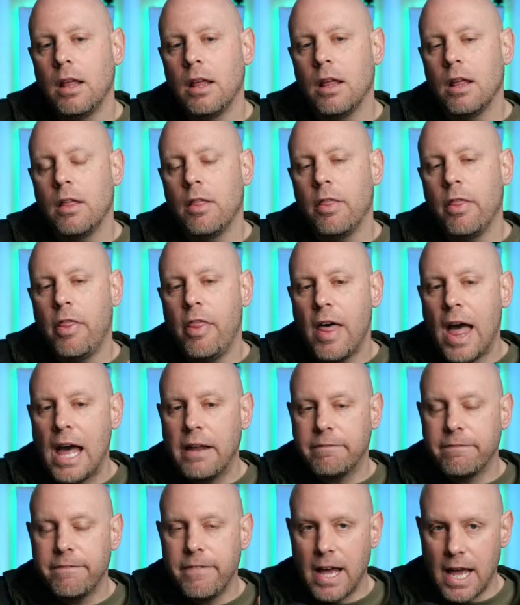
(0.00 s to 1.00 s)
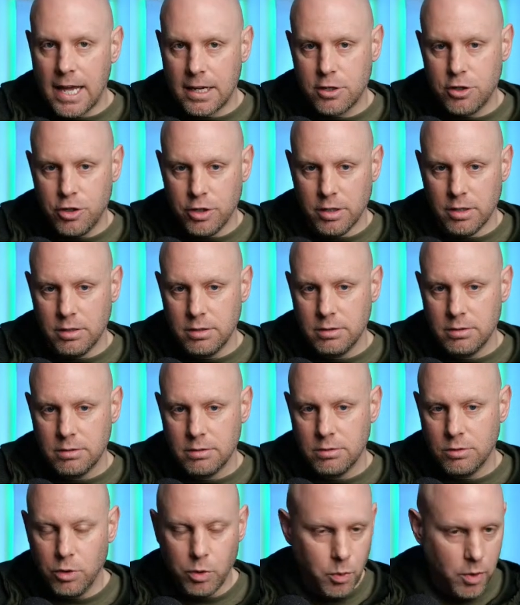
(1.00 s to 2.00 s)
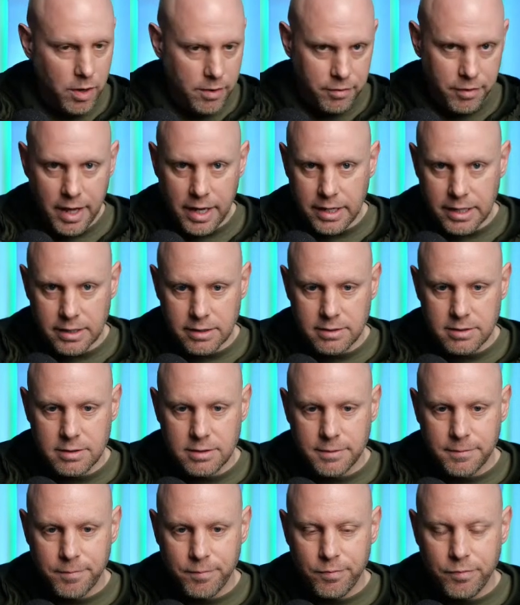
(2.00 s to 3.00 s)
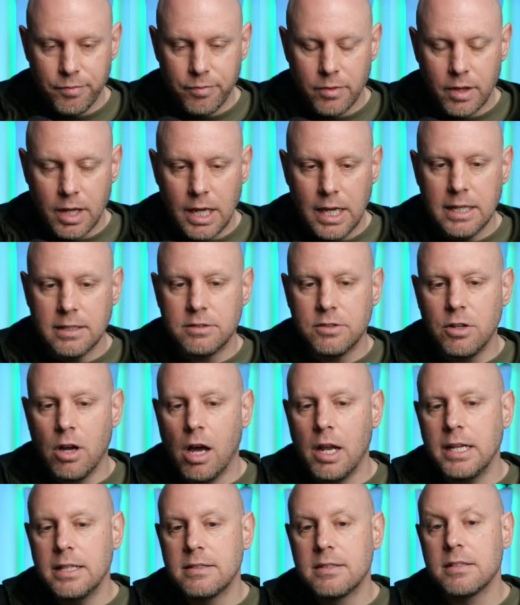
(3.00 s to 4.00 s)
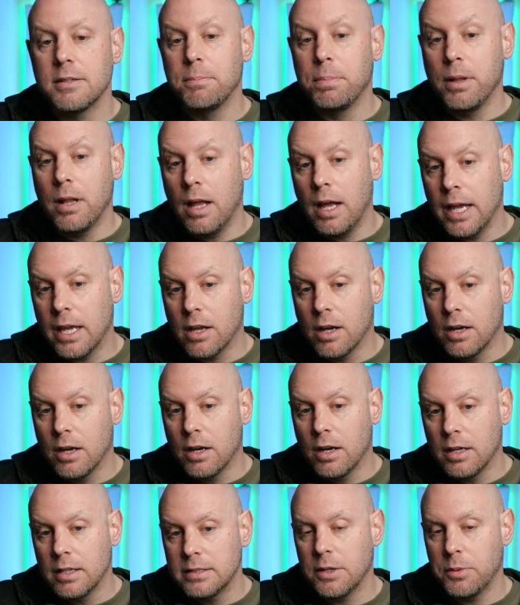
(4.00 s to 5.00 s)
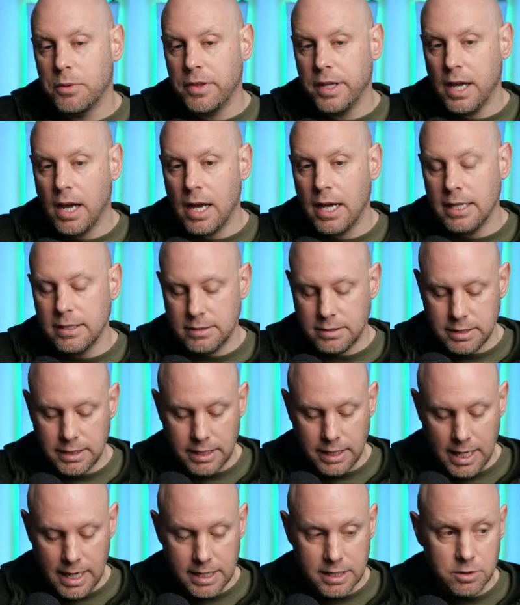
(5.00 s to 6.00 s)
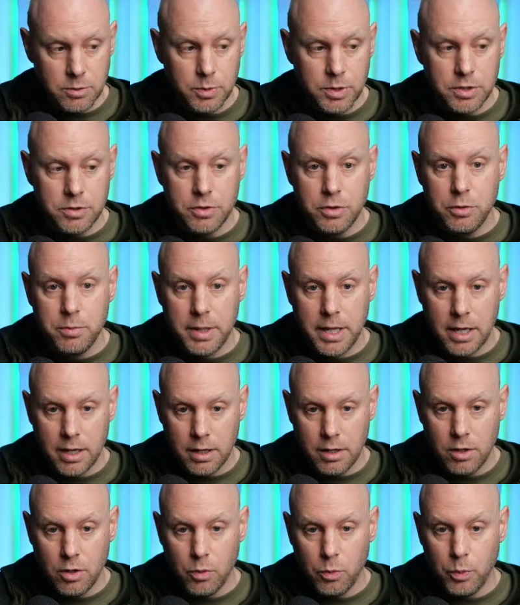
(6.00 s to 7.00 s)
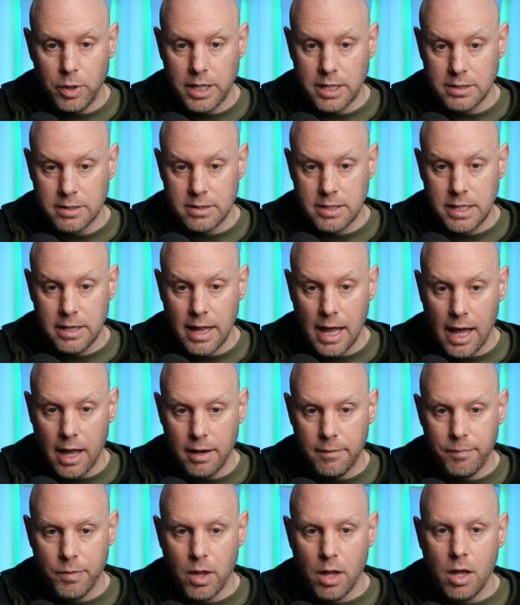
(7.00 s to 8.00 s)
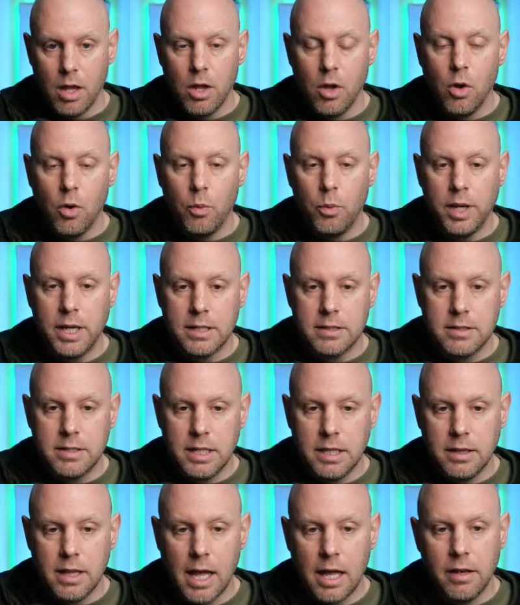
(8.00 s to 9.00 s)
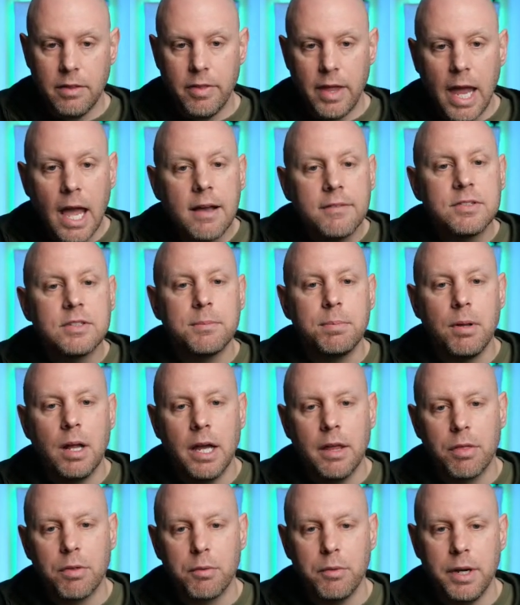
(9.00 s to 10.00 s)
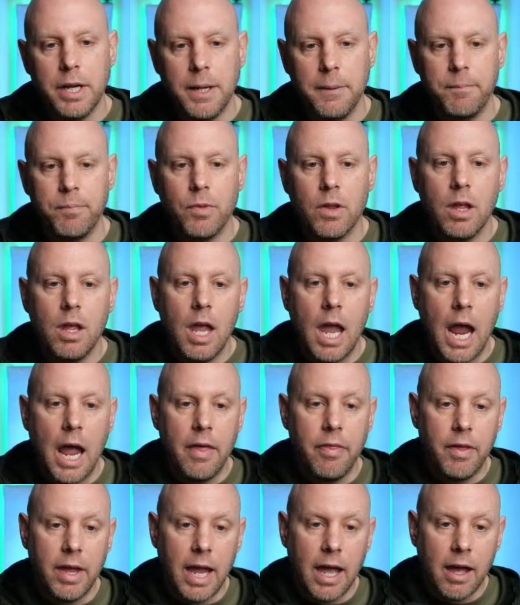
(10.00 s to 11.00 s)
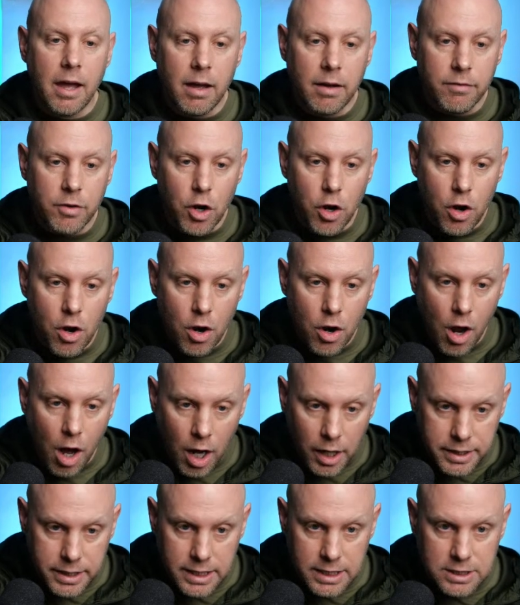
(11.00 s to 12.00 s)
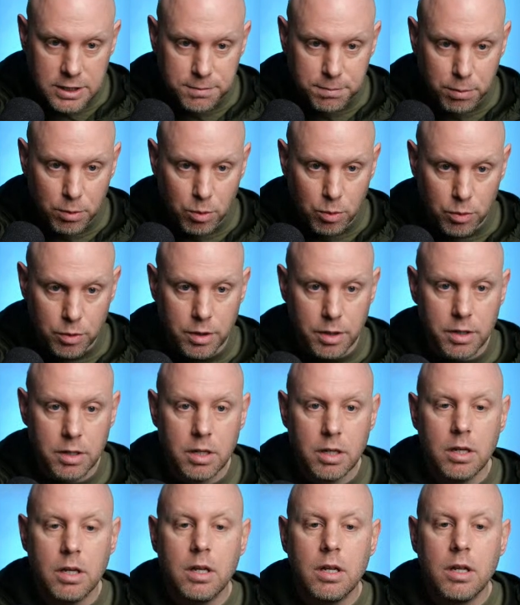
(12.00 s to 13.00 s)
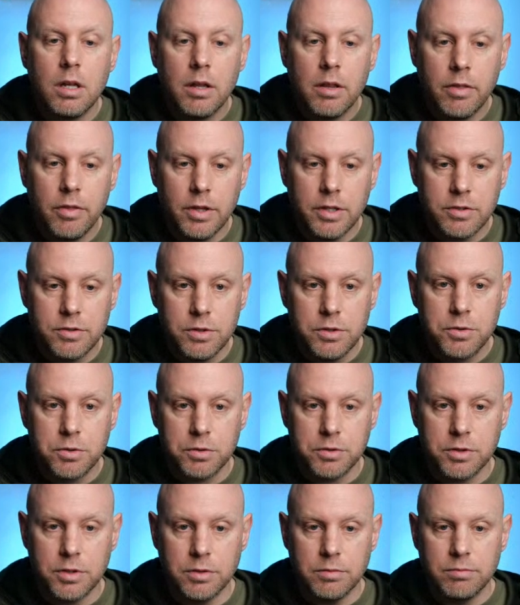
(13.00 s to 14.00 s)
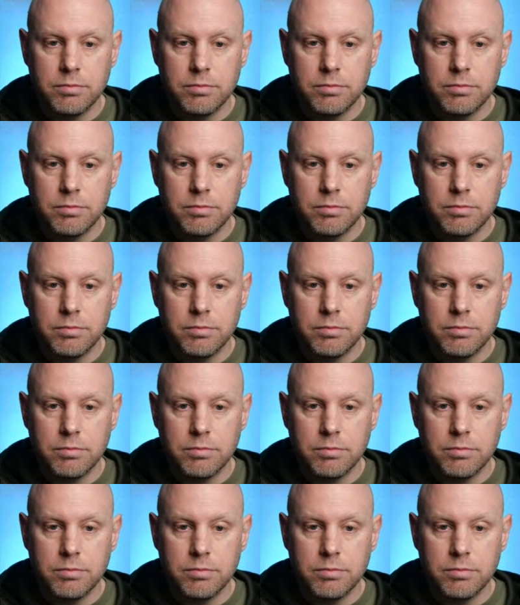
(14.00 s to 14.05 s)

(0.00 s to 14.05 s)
that faction, whoever that is not in supply contact with the ISC. And as we zoom in, we can see that. We can see that they have supply 3, and they have not explored this neutral zone.